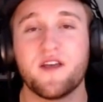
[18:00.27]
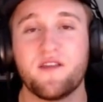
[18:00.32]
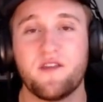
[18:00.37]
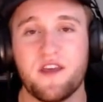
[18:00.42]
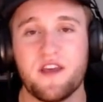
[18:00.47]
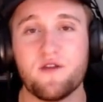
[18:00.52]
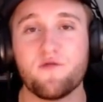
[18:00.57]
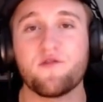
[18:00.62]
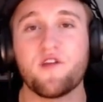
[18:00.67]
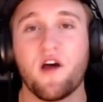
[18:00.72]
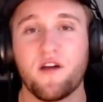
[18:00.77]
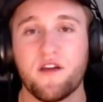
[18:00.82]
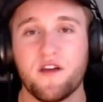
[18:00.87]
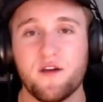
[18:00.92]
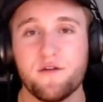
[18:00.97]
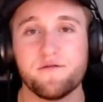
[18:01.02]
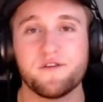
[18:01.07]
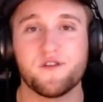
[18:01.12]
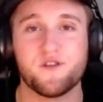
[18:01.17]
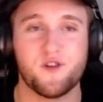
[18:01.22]
the Utah
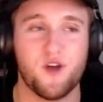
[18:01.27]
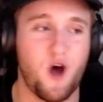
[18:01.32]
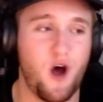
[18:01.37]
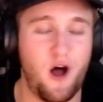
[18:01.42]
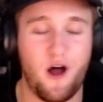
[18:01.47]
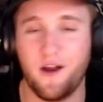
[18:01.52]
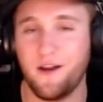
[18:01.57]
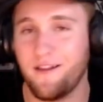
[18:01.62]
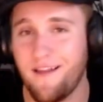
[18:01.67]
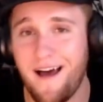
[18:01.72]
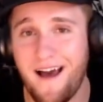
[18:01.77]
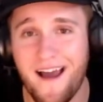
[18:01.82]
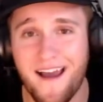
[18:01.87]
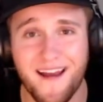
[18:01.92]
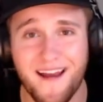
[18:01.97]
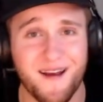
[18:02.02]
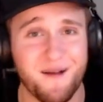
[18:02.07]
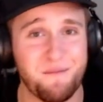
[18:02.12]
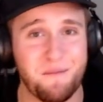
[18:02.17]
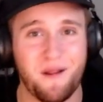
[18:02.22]
Utes
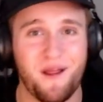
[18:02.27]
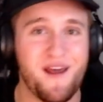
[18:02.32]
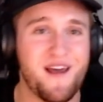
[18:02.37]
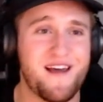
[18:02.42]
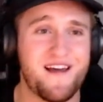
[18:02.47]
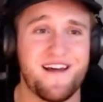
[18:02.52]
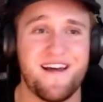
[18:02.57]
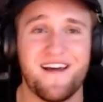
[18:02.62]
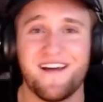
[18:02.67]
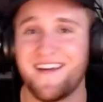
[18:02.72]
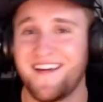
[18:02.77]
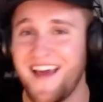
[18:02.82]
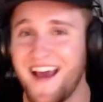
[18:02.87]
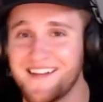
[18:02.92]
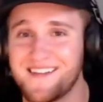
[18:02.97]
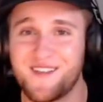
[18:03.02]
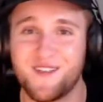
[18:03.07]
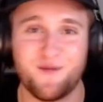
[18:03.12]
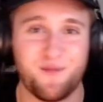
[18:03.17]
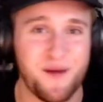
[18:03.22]
online, playing
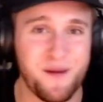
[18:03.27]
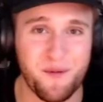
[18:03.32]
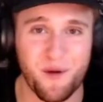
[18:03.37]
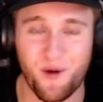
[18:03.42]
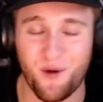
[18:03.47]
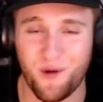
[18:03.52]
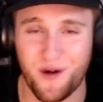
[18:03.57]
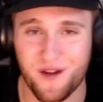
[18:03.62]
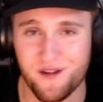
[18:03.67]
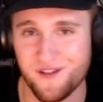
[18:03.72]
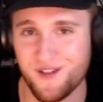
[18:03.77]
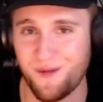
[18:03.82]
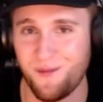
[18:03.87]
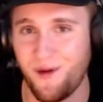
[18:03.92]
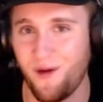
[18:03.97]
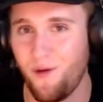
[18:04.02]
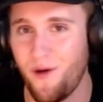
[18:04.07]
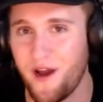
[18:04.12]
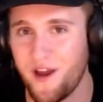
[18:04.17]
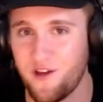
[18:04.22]
against people who are using
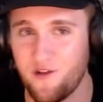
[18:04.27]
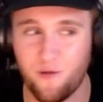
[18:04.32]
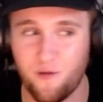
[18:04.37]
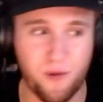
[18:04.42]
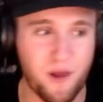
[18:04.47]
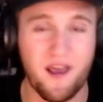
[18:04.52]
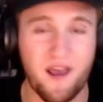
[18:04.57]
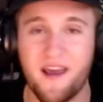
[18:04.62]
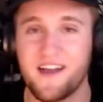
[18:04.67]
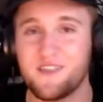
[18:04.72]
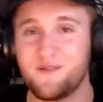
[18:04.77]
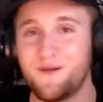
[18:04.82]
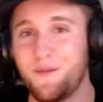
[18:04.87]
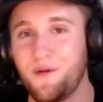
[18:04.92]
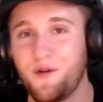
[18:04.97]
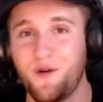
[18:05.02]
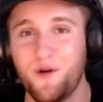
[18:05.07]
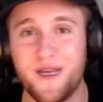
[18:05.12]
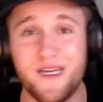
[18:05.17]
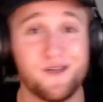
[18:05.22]
BYU, playing against
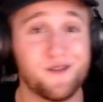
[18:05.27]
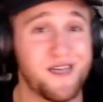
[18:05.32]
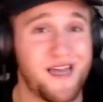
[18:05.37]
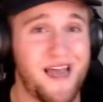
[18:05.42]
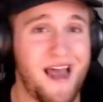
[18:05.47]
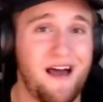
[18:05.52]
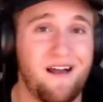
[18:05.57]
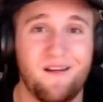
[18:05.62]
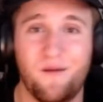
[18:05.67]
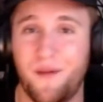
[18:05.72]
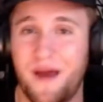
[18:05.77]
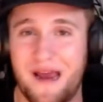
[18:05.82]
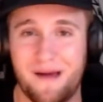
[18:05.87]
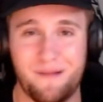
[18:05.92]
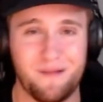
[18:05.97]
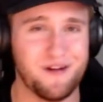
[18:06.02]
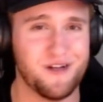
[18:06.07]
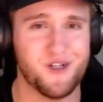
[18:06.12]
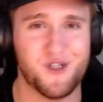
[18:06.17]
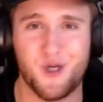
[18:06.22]
people who are using
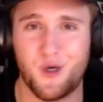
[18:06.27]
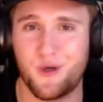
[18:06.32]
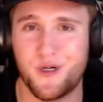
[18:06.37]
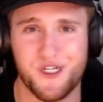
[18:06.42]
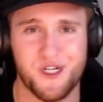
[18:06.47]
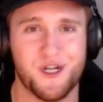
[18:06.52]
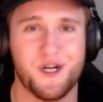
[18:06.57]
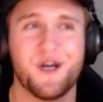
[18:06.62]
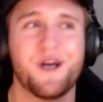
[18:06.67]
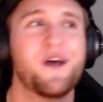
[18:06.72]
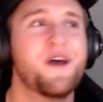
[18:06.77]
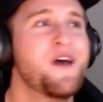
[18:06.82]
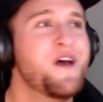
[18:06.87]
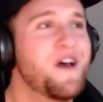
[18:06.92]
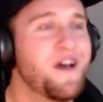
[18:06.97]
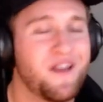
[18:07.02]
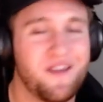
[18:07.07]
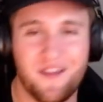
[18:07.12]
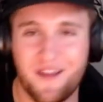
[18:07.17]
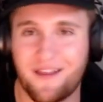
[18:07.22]
Alabama, Georgia,
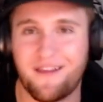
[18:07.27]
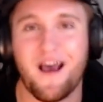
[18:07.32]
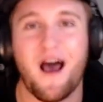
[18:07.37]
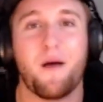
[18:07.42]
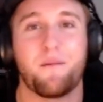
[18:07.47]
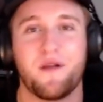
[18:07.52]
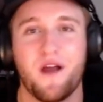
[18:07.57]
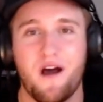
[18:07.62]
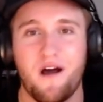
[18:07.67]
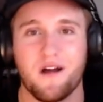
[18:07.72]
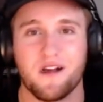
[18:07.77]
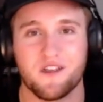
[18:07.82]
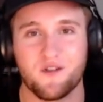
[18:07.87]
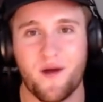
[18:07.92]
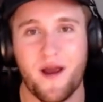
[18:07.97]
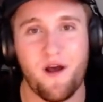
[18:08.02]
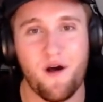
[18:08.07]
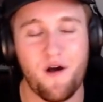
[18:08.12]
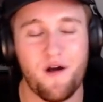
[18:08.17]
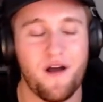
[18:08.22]
the top dogs,
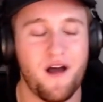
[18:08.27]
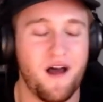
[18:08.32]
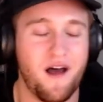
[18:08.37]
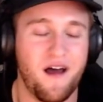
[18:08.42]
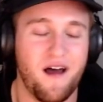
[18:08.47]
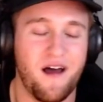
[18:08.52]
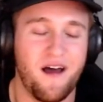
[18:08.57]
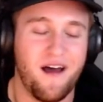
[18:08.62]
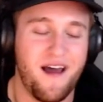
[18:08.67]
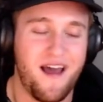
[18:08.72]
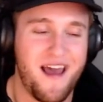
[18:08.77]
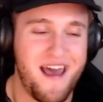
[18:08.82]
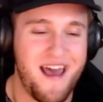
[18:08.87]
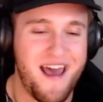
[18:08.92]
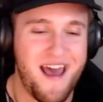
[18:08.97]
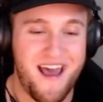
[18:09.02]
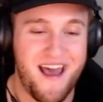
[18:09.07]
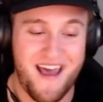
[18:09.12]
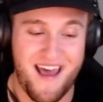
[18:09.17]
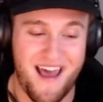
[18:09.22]
right?
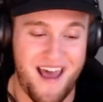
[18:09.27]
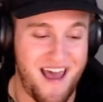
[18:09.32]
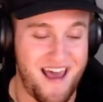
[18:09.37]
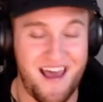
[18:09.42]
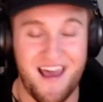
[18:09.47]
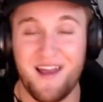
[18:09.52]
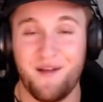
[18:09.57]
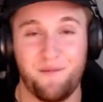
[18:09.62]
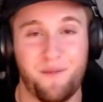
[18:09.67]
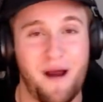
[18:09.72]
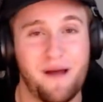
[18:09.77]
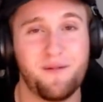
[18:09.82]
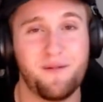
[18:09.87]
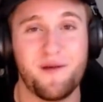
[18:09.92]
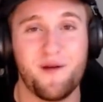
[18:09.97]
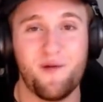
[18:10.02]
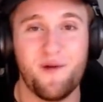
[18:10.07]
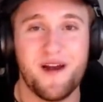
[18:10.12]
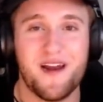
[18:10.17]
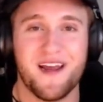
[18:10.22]
And
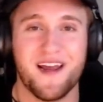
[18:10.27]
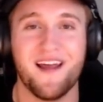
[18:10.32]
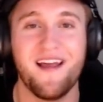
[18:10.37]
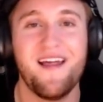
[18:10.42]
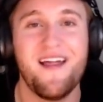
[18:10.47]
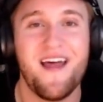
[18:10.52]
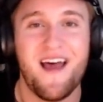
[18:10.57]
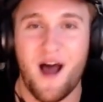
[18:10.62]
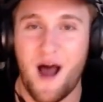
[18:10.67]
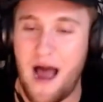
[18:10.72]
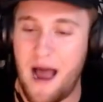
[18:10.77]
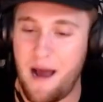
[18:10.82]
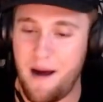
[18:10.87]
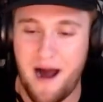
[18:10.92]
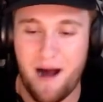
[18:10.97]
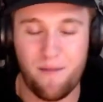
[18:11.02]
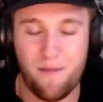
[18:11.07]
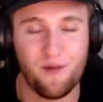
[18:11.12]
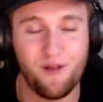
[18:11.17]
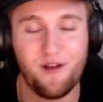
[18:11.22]
probably winning.
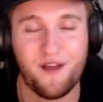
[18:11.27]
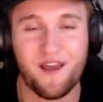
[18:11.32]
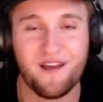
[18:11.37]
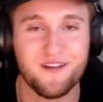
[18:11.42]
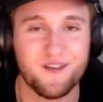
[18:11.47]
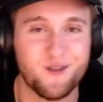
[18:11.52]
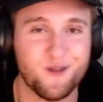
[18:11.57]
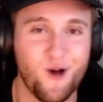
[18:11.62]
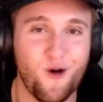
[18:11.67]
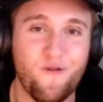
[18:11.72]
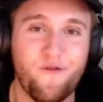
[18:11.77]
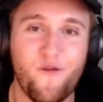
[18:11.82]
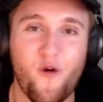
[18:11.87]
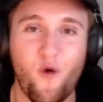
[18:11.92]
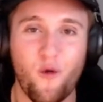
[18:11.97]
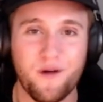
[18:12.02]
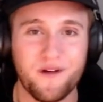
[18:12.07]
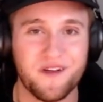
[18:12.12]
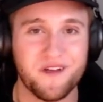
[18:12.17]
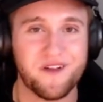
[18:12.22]
I'm looking so
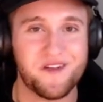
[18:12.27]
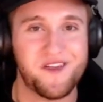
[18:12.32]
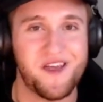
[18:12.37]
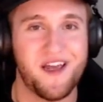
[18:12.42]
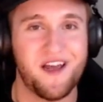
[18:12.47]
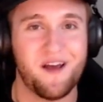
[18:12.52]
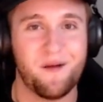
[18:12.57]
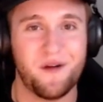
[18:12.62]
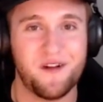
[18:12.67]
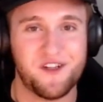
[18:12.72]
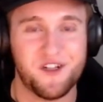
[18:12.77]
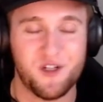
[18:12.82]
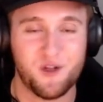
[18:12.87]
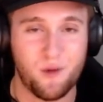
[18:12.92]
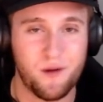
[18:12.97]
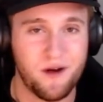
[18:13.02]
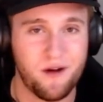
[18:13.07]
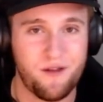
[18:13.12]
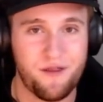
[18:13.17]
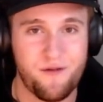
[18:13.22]
forward to seeing a bunch of
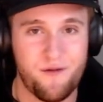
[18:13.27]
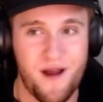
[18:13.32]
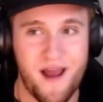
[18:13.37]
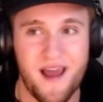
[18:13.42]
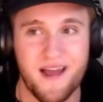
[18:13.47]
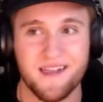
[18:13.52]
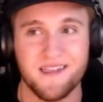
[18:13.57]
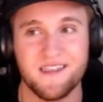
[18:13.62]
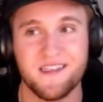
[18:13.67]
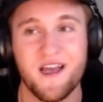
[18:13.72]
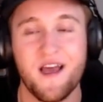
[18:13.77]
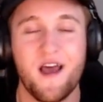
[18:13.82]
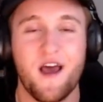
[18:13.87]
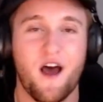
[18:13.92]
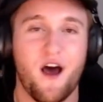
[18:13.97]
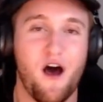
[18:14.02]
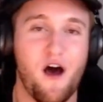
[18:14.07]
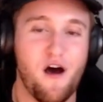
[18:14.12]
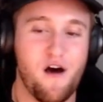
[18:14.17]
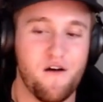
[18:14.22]
Twitter threads
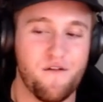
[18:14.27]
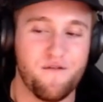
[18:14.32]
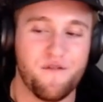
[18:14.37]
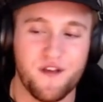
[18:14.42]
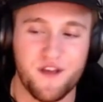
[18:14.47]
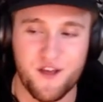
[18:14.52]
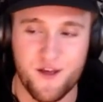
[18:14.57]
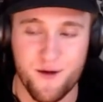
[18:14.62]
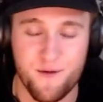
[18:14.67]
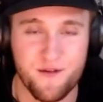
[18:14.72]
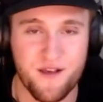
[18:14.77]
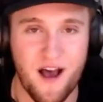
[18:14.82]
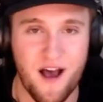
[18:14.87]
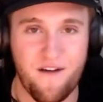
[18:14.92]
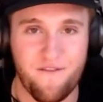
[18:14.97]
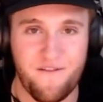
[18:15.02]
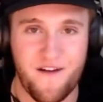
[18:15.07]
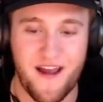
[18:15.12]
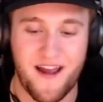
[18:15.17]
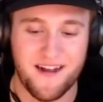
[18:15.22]
of Utah
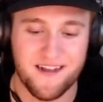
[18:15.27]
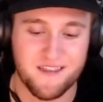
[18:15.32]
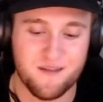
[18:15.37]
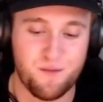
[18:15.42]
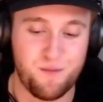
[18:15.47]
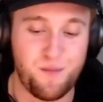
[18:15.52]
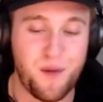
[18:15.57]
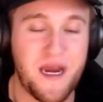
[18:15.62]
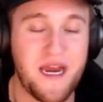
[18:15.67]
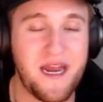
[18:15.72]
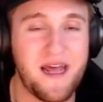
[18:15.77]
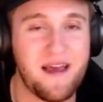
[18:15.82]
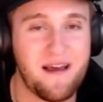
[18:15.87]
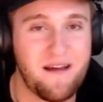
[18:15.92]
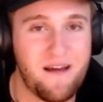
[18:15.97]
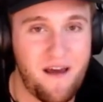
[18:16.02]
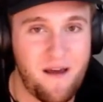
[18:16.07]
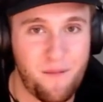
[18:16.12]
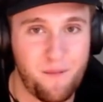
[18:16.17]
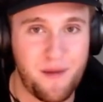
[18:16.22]
fans
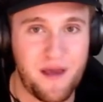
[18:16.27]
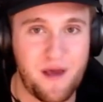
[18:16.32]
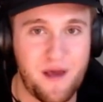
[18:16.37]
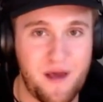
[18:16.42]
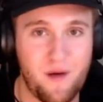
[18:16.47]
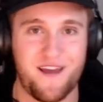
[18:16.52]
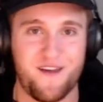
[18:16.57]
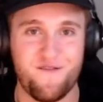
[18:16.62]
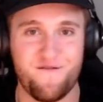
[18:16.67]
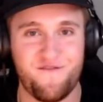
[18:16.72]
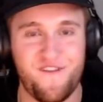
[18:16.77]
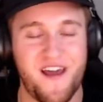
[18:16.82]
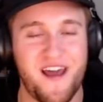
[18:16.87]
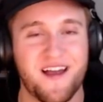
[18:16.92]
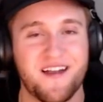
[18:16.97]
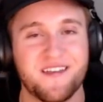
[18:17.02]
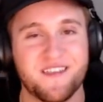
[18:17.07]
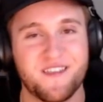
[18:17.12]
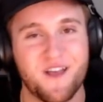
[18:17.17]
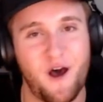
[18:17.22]
beating BYU
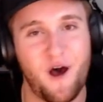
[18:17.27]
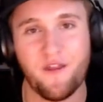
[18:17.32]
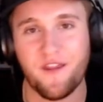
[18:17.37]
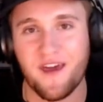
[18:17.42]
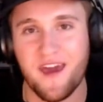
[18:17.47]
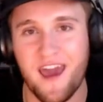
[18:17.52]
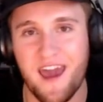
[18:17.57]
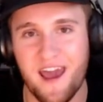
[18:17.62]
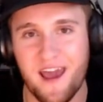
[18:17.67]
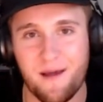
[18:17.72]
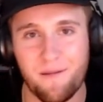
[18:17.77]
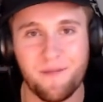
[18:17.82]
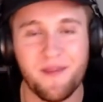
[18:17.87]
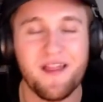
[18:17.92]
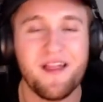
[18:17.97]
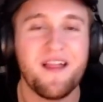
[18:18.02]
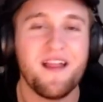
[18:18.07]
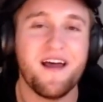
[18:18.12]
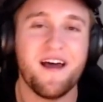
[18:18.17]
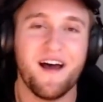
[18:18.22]
fans on the game,
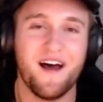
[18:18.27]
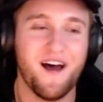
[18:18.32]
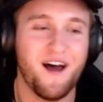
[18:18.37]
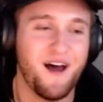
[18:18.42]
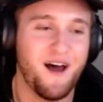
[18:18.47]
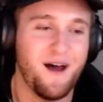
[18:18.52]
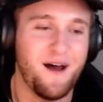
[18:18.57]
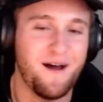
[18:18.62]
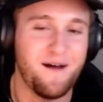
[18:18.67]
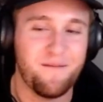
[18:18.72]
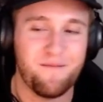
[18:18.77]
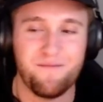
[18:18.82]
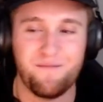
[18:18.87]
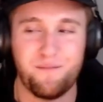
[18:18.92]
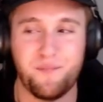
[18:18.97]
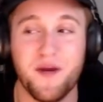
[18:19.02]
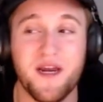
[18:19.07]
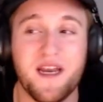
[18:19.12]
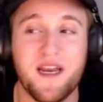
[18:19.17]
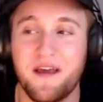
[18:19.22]

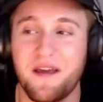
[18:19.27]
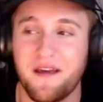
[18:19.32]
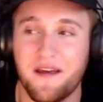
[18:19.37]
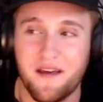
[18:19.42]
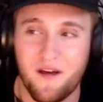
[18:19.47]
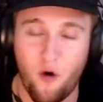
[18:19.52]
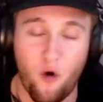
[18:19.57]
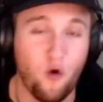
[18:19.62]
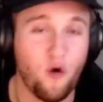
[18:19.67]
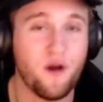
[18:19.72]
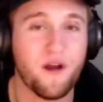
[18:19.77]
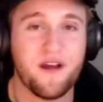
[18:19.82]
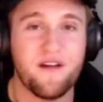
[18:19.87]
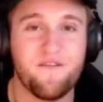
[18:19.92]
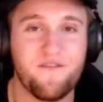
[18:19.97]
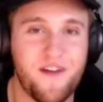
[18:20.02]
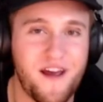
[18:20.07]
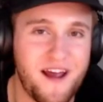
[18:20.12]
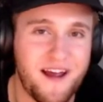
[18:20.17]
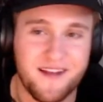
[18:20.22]
beating Oregon
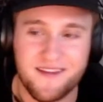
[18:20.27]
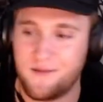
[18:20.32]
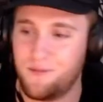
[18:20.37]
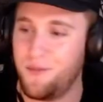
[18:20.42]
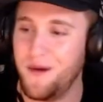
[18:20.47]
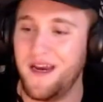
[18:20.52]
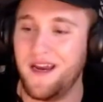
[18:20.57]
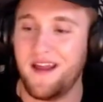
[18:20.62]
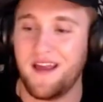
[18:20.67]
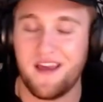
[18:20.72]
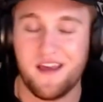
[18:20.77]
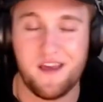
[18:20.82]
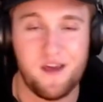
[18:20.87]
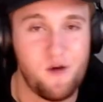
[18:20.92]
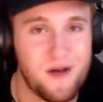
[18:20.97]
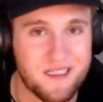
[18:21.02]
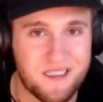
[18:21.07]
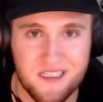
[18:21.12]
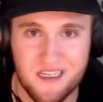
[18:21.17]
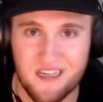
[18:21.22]
fans, beating
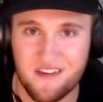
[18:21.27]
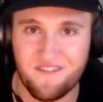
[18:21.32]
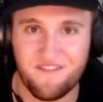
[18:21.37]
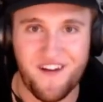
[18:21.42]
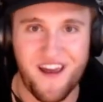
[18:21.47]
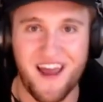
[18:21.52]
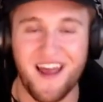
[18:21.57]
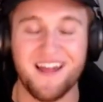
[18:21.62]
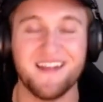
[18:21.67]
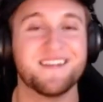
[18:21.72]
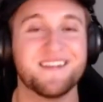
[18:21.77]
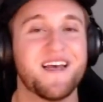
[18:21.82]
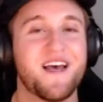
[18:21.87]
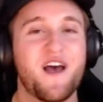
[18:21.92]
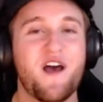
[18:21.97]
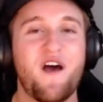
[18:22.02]
USC fans.